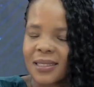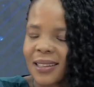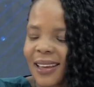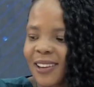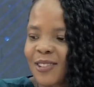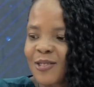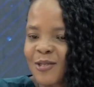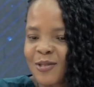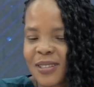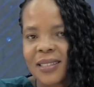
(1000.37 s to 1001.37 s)
a
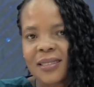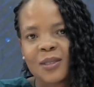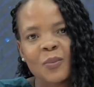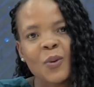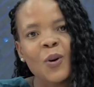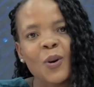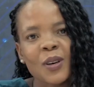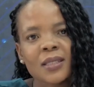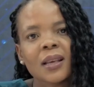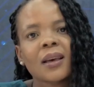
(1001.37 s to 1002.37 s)
note to
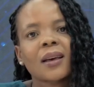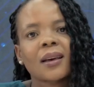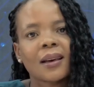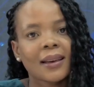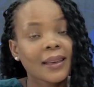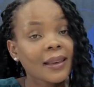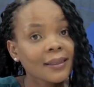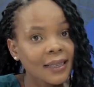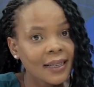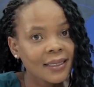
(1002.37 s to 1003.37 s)
pause. Again,
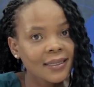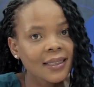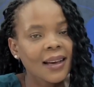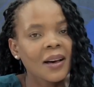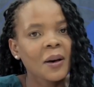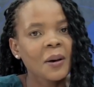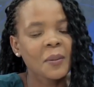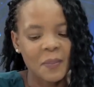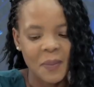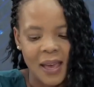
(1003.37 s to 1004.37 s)
guys,
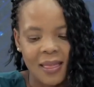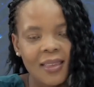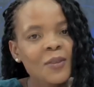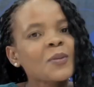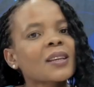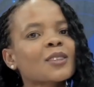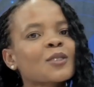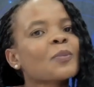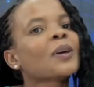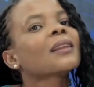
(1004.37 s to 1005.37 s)
I think we need
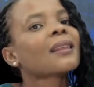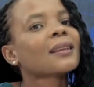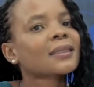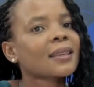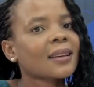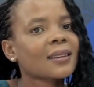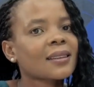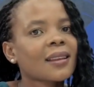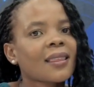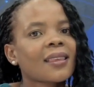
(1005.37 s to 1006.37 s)
to put that aside,
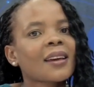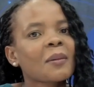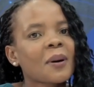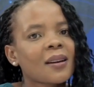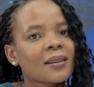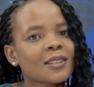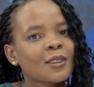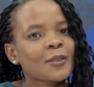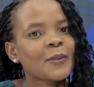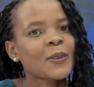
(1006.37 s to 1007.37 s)
think about
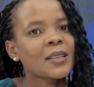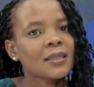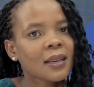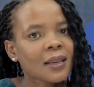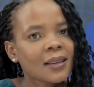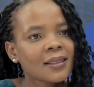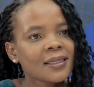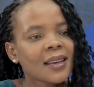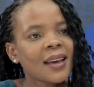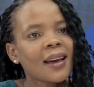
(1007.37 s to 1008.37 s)
ourselves for a second,
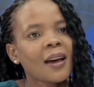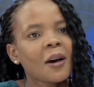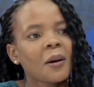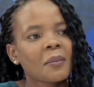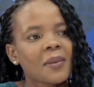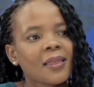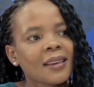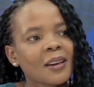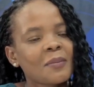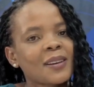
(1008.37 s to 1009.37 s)

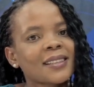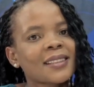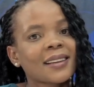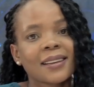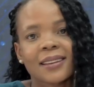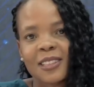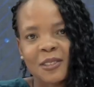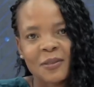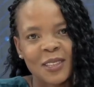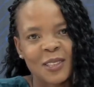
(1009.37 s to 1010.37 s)
think about the
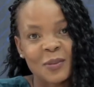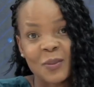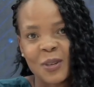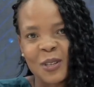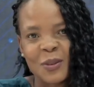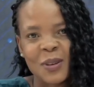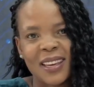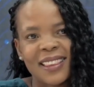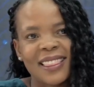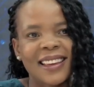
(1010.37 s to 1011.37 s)
creative things we're
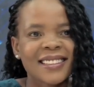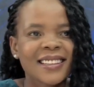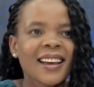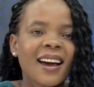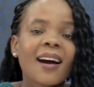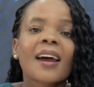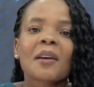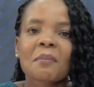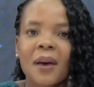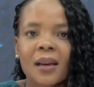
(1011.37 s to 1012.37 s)
doing that are
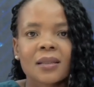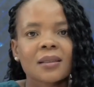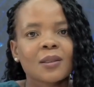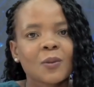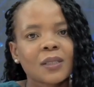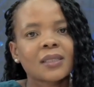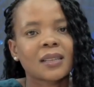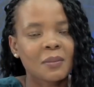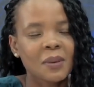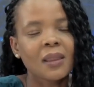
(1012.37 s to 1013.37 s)
impacting the world. And
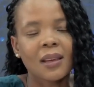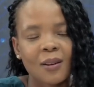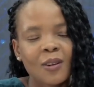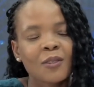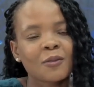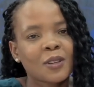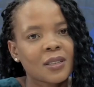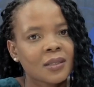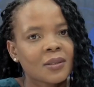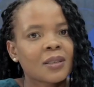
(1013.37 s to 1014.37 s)
I mean that on a very
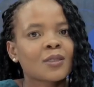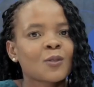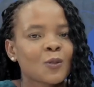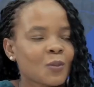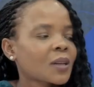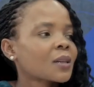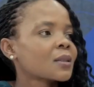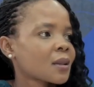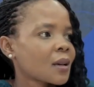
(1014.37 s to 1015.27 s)
serious note, because